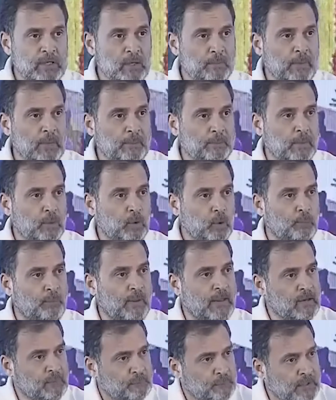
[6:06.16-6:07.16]
be the people who
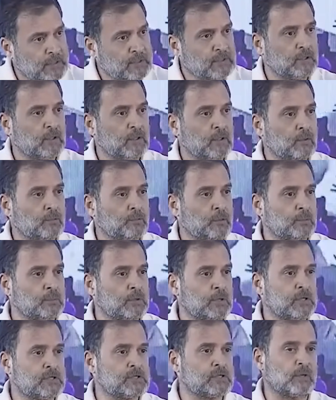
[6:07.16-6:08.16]
benefit from
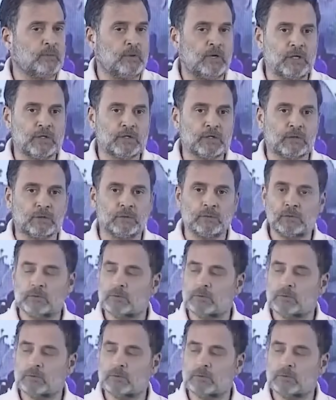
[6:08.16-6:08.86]
the discrimination.